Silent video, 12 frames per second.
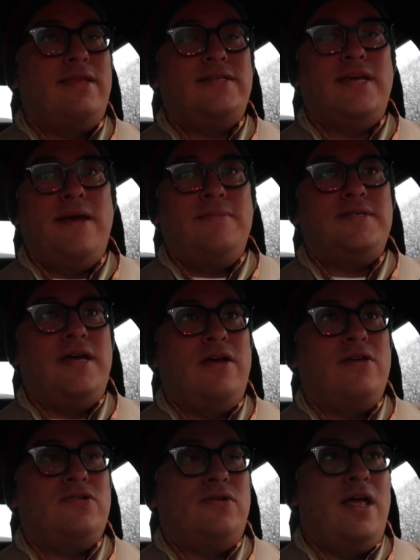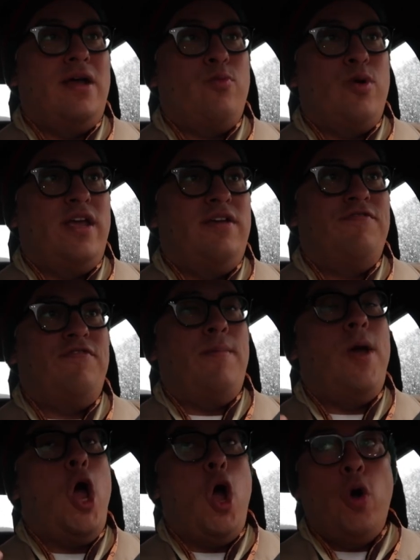of the times I also like working from
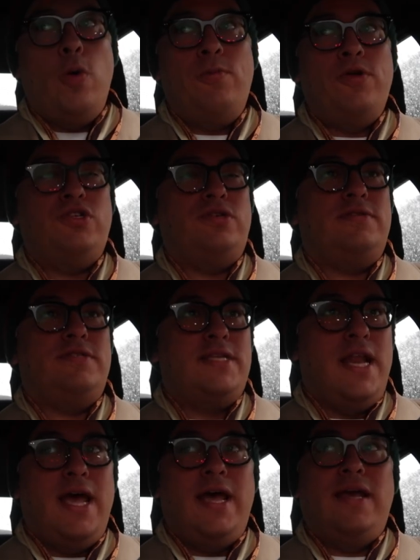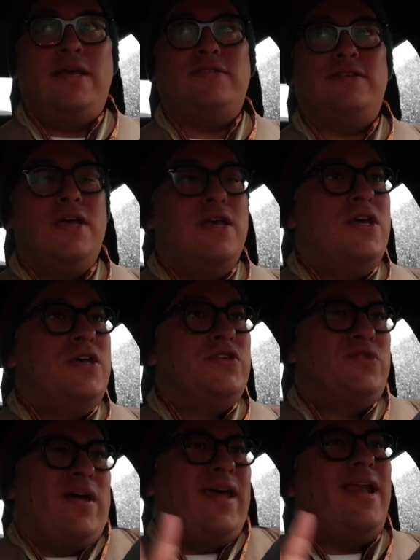home, which is nice.
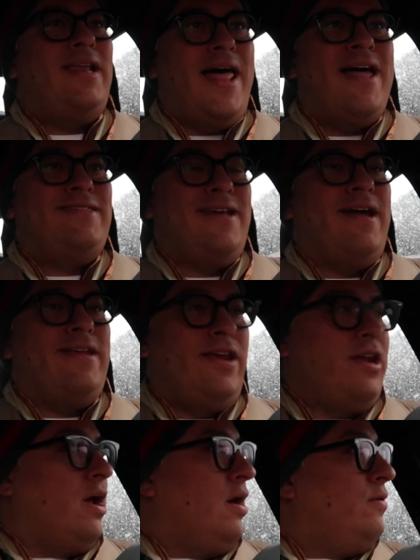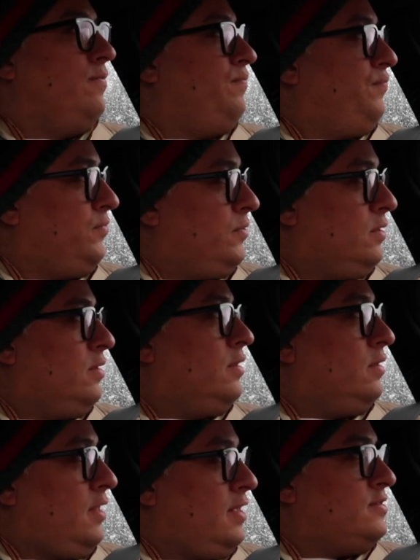So I get a lot done, you know.
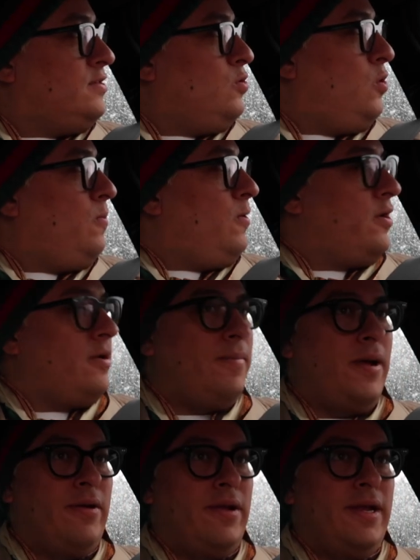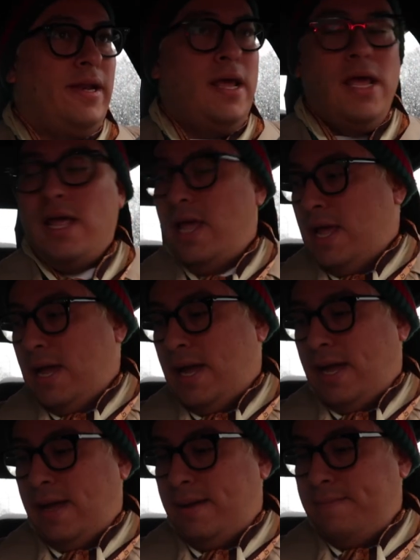That's the cool part about it.
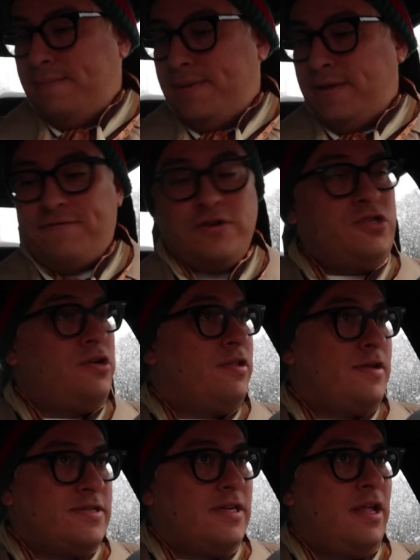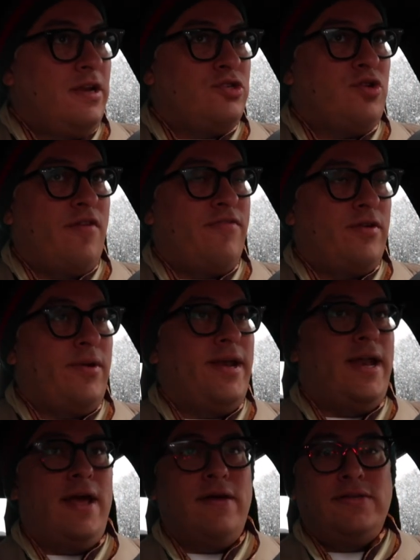Um, but for sure, there's a little traffic
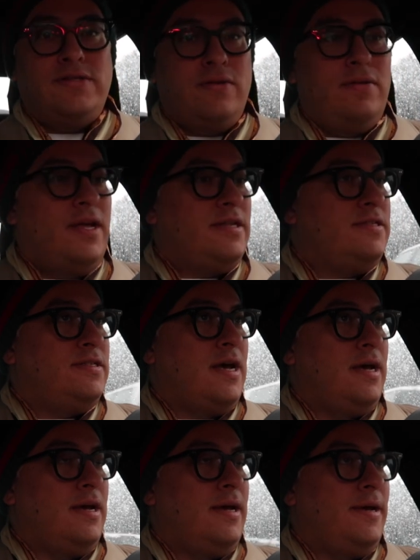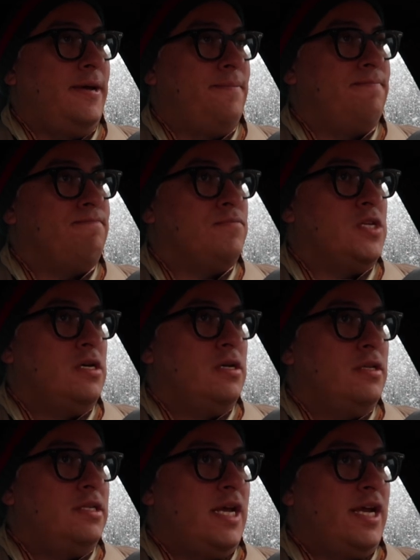right now, so let's um,
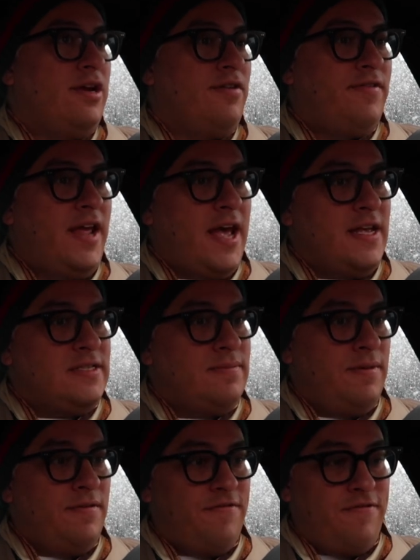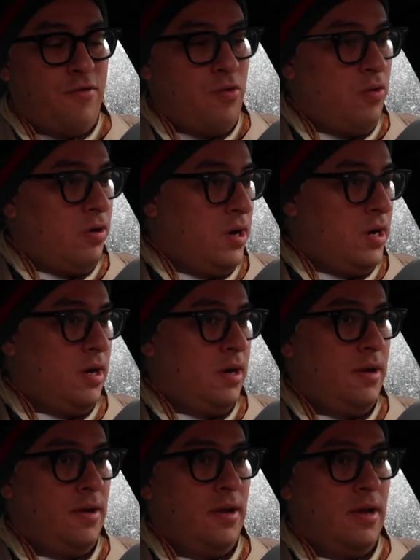take care of gas before